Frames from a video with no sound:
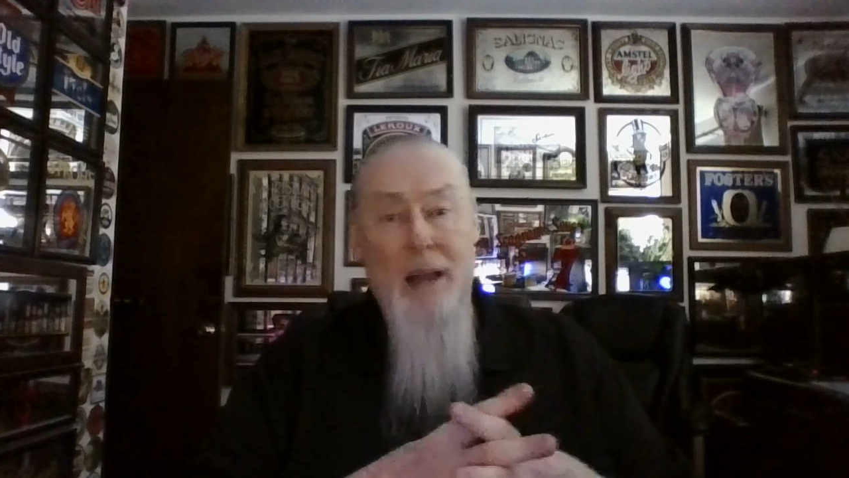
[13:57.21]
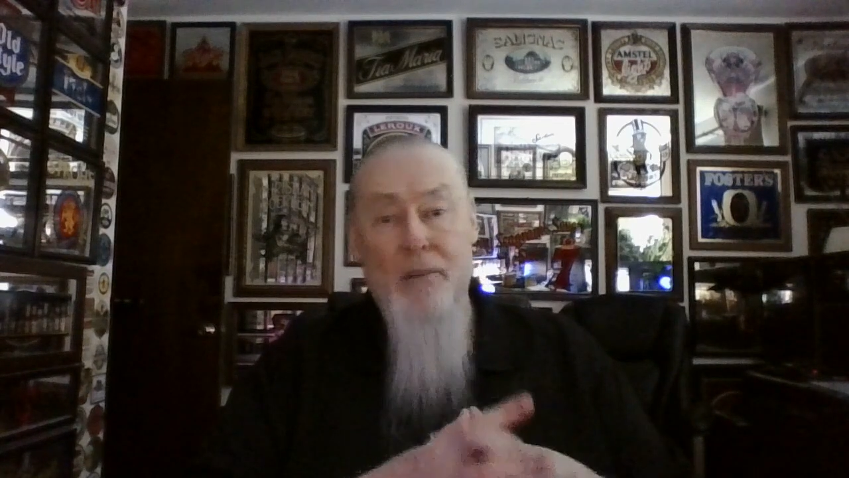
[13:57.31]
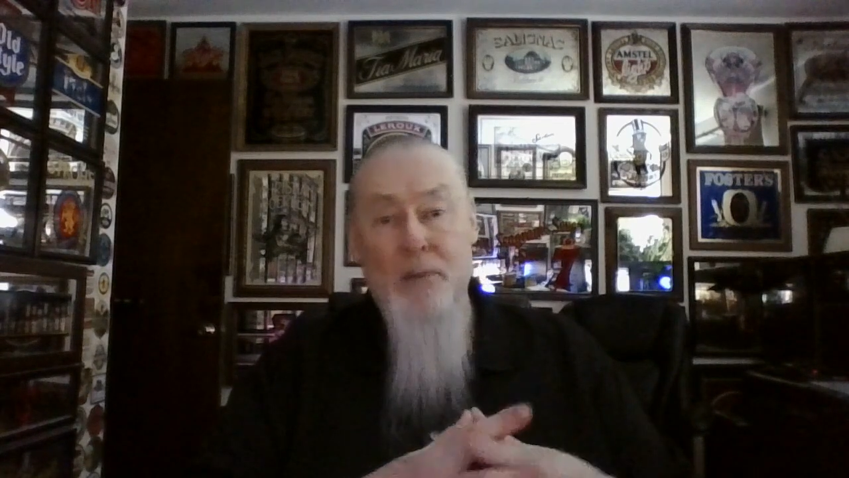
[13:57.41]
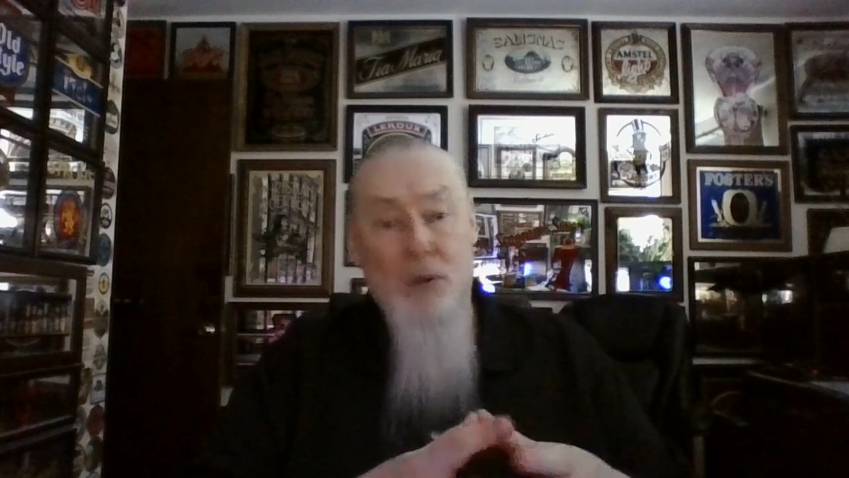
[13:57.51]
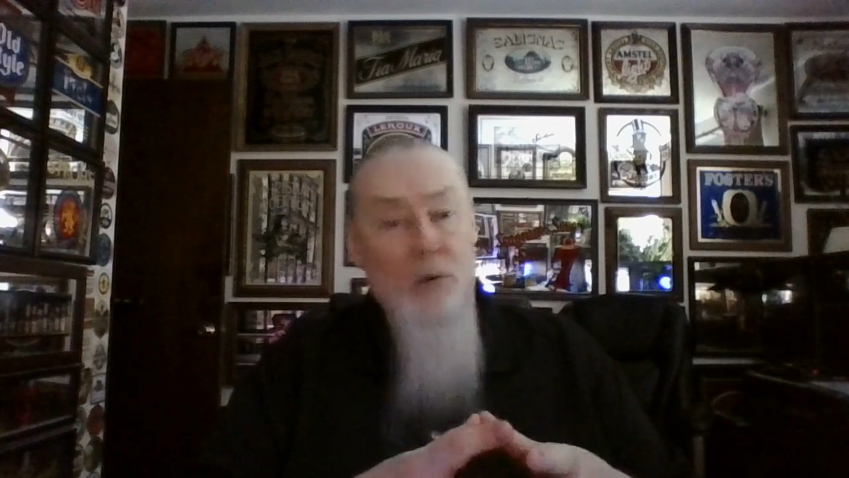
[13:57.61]

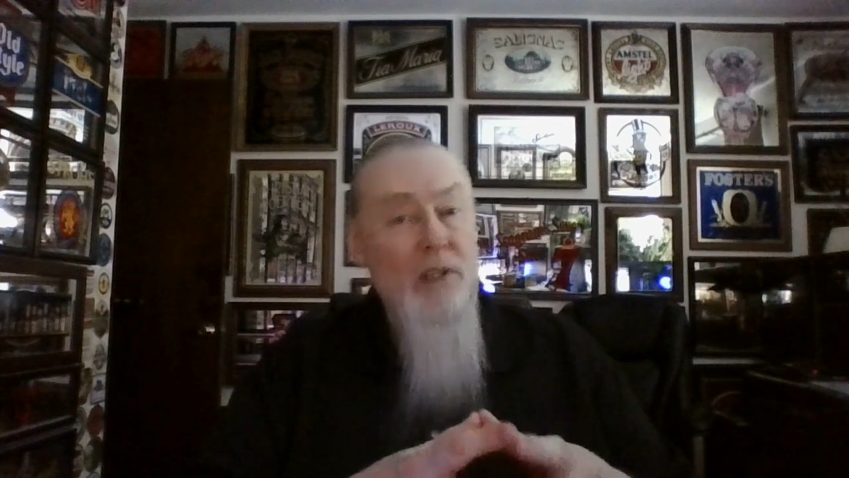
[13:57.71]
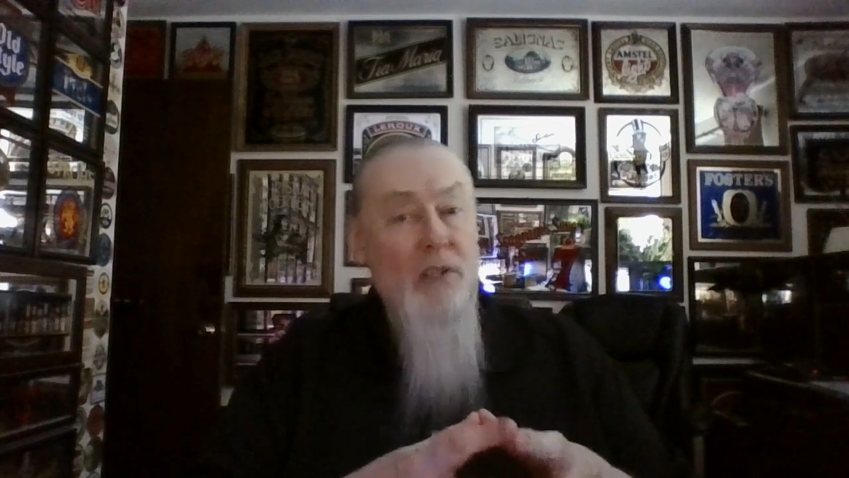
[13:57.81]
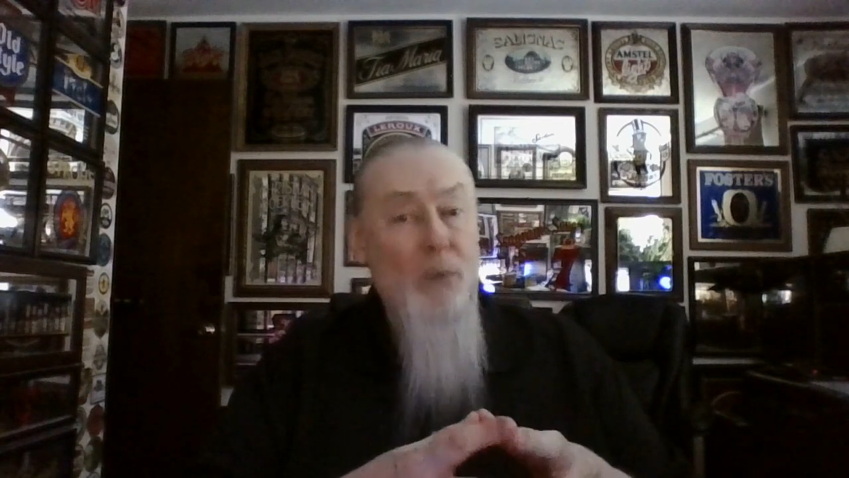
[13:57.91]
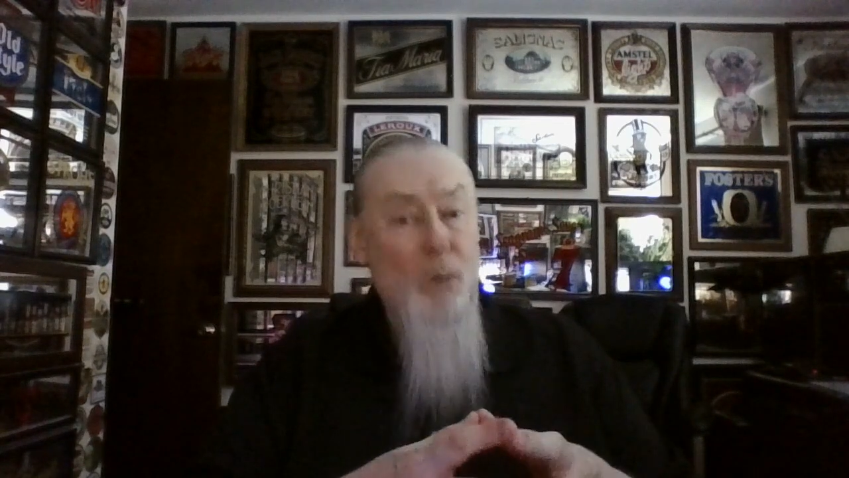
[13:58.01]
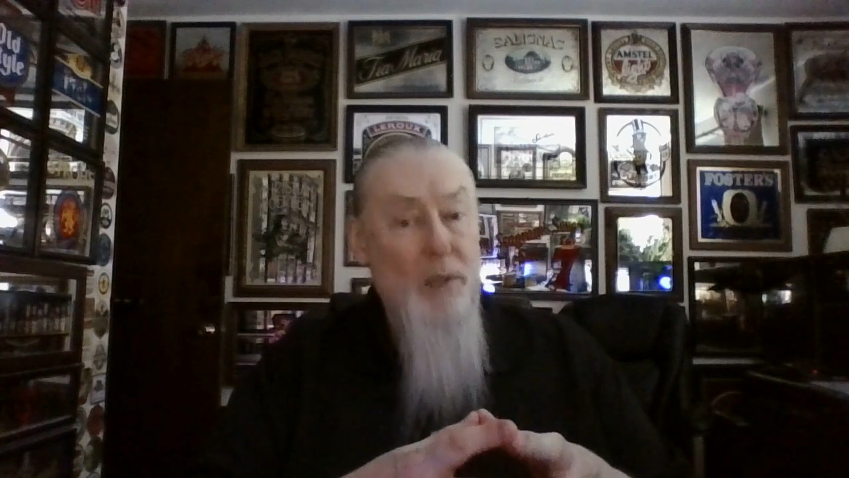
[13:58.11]
Now, if you
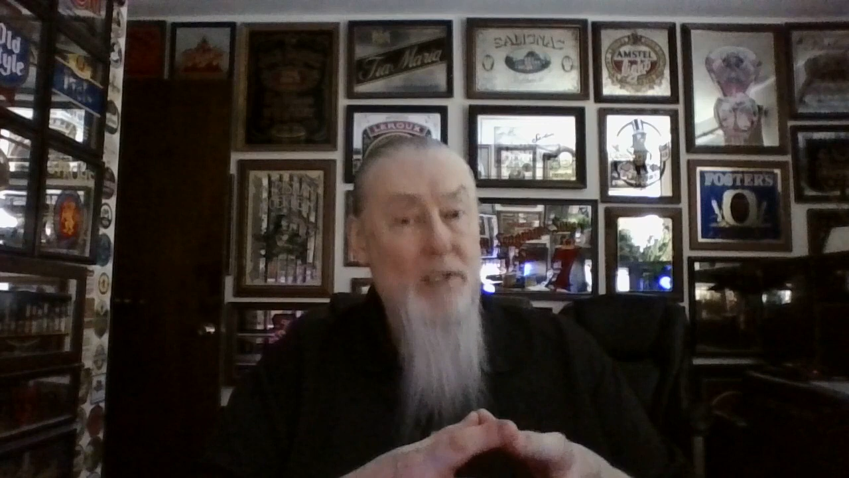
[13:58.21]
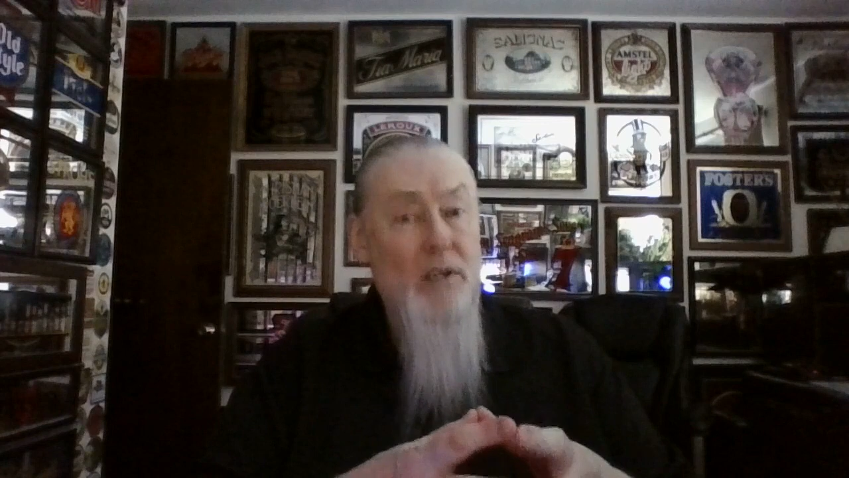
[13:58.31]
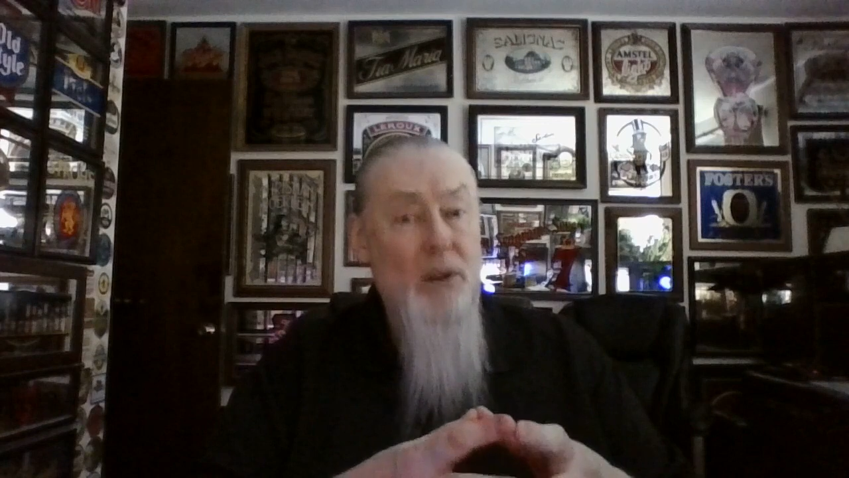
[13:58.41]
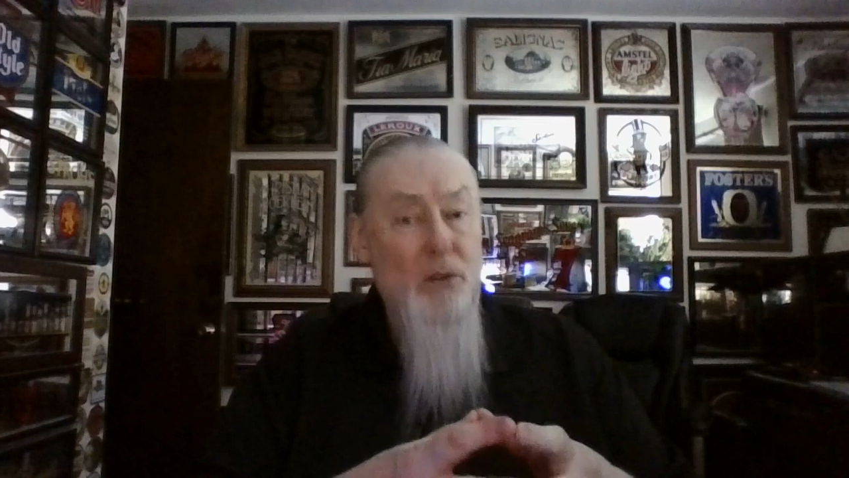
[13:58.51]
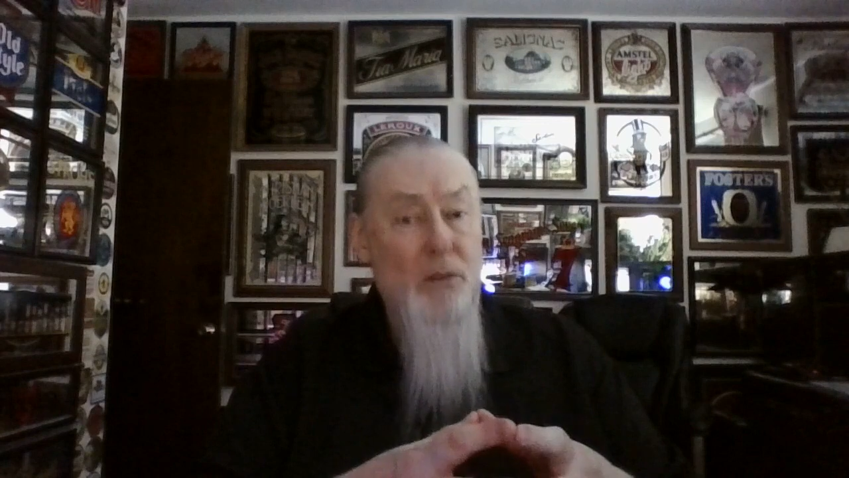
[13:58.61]
want some
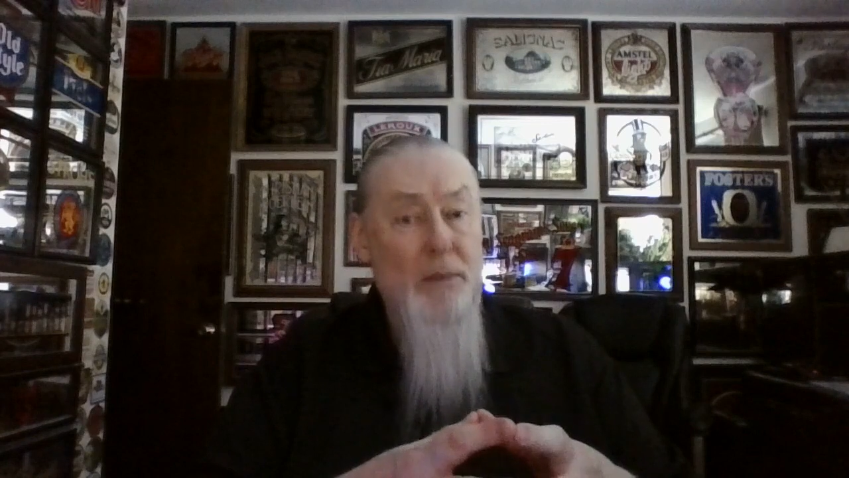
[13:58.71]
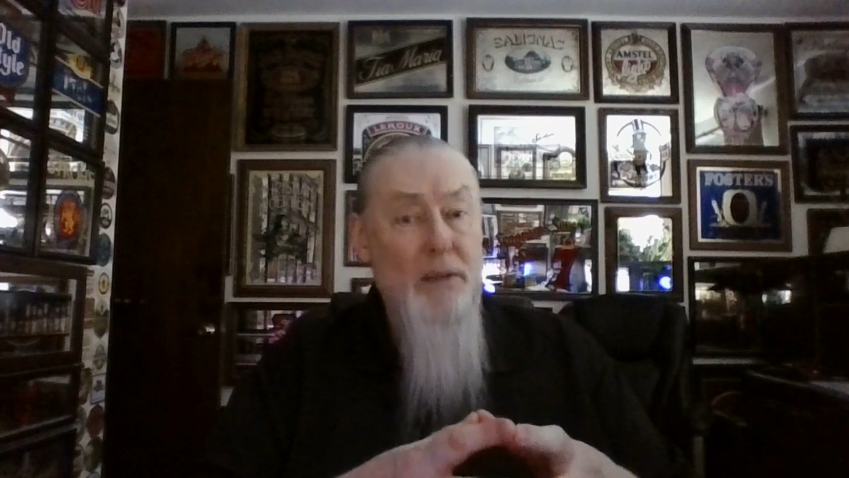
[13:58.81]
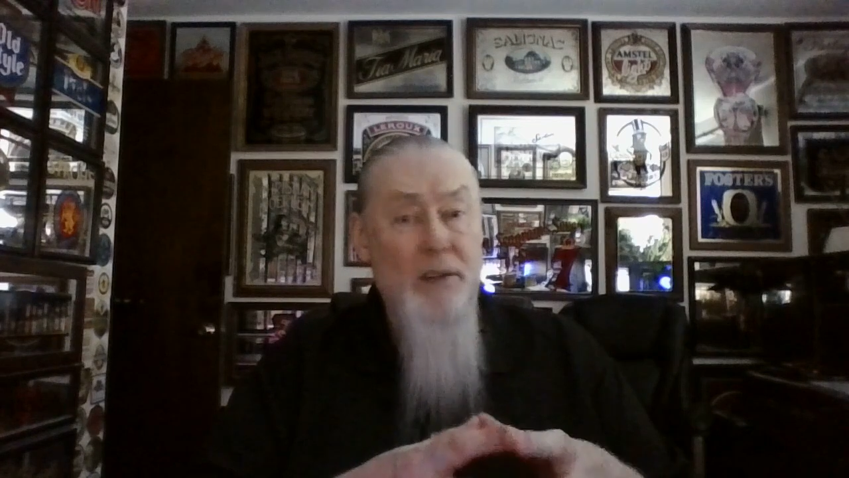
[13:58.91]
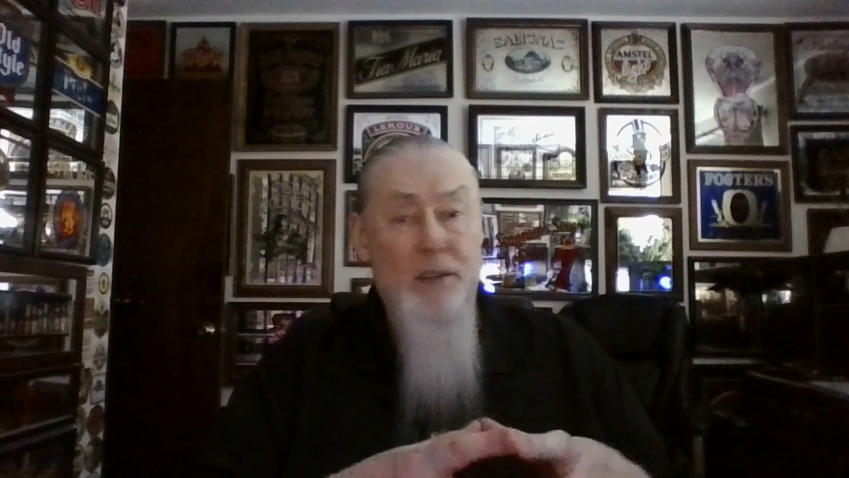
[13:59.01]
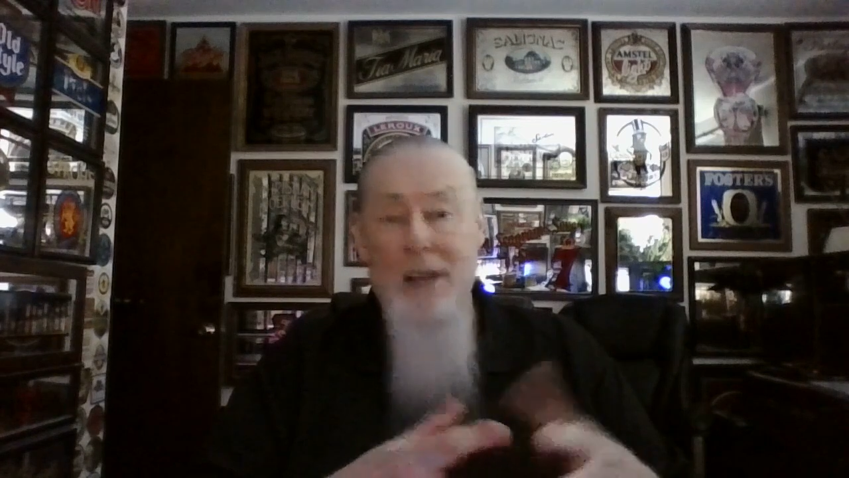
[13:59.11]
West Coast
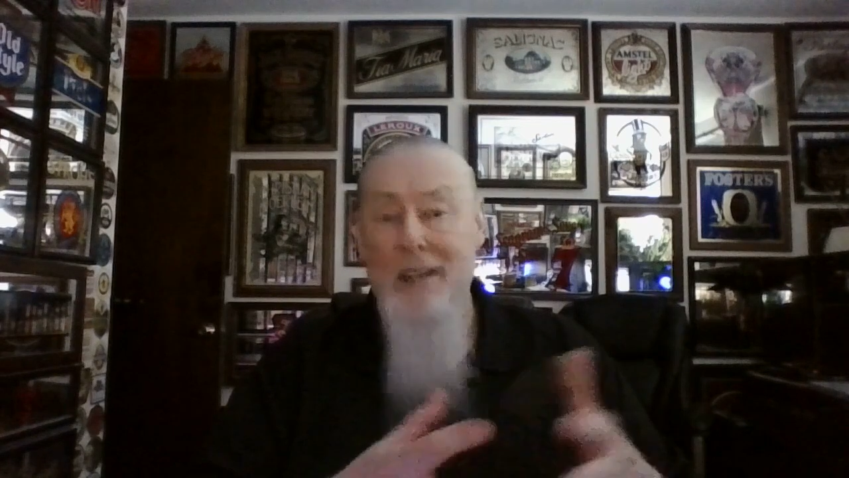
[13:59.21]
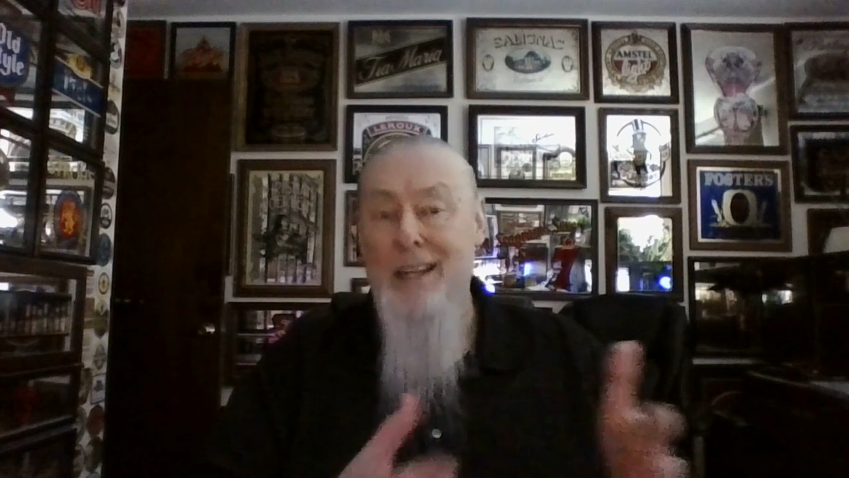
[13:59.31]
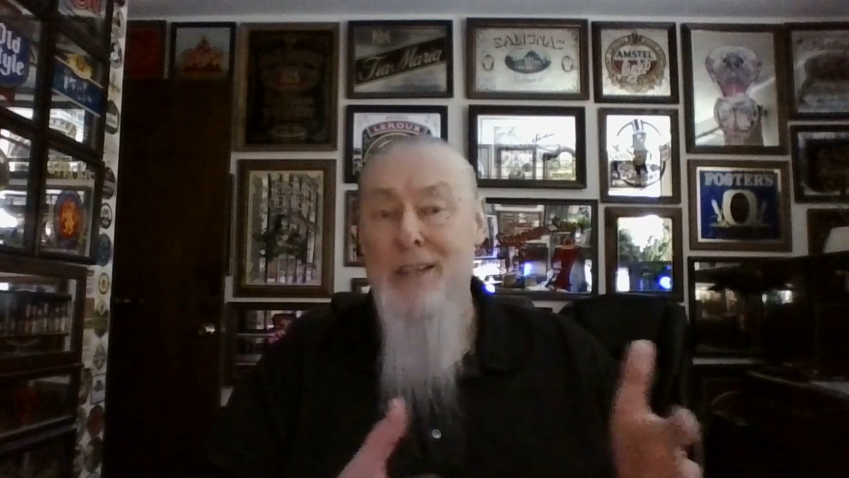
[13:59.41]
beers